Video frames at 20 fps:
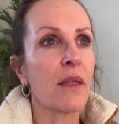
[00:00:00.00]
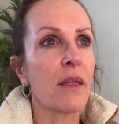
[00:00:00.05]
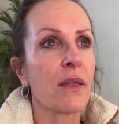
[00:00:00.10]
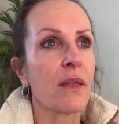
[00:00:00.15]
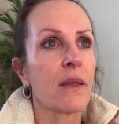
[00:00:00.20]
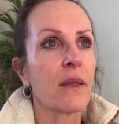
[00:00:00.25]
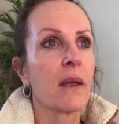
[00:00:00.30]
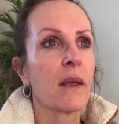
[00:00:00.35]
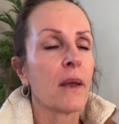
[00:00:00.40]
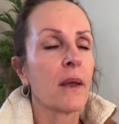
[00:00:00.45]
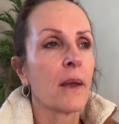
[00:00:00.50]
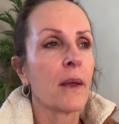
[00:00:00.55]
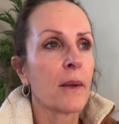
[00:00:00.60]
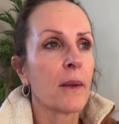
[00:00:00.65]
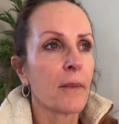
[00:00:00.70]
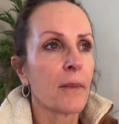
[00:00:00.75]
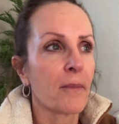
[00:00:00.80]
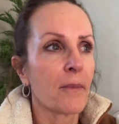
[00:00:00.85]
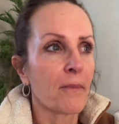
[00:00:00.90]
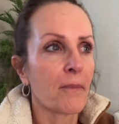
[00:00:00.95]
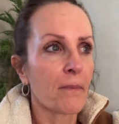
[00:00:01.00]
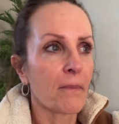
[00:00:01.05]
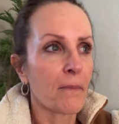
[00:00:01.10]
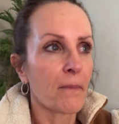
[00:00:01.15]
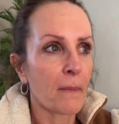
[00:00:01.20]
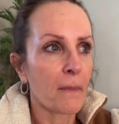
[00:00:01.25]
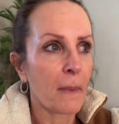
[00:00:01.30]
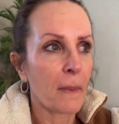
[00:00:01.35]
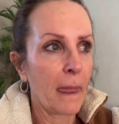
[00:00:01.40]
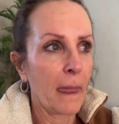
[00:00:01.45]
the
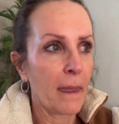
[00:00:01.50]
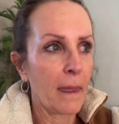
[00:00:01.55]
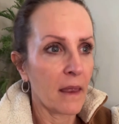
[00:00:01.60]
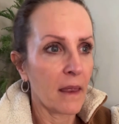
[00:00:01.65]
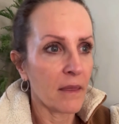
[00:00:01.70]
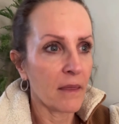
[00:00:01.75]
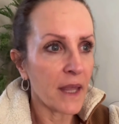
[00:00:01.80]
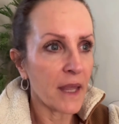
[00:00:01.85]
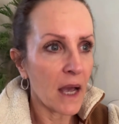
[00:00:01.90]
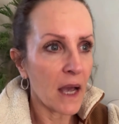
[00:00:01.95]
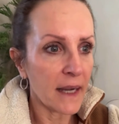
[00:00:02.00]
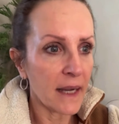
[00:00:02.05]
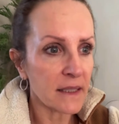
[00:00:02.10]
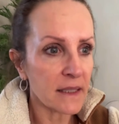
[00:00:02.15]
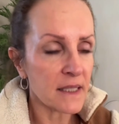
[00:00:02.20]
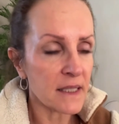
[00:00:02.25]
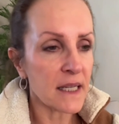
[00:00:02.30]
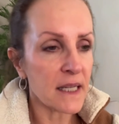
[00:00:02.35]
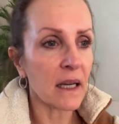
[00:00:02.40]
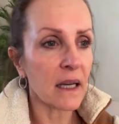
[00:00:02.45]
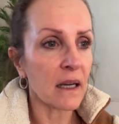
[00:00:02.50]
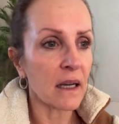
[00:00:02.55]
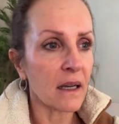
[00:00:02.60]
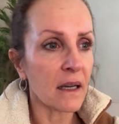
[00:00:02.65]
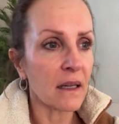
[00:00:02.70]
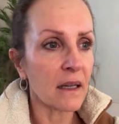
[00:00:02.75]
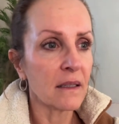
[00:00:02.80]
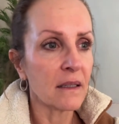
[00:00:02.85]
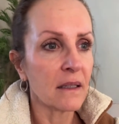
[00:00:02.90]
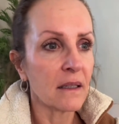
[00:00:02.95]
idea
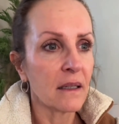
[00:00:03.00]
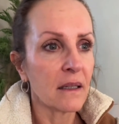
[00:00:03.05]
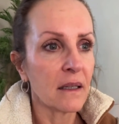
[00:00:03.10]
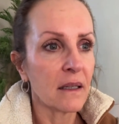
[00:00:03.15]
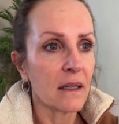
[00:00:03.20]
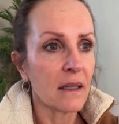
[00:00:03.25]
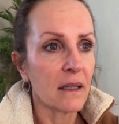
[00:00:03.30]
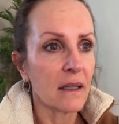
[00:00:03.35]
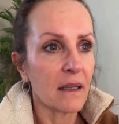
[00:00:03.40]
that